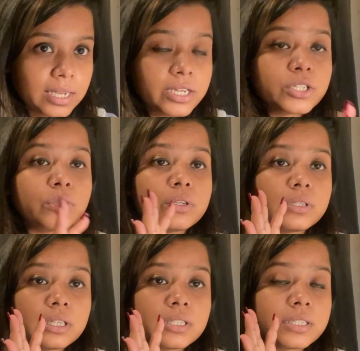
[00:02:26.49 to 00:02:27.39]
So
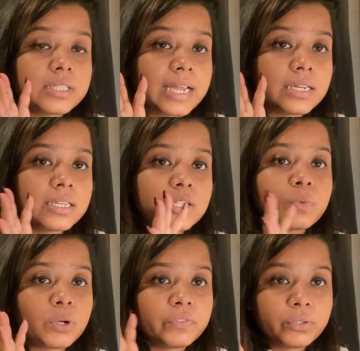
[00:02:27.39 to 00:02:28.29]
that is
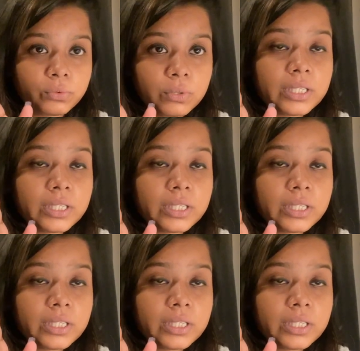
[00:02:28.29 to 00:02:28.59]
one of the rule,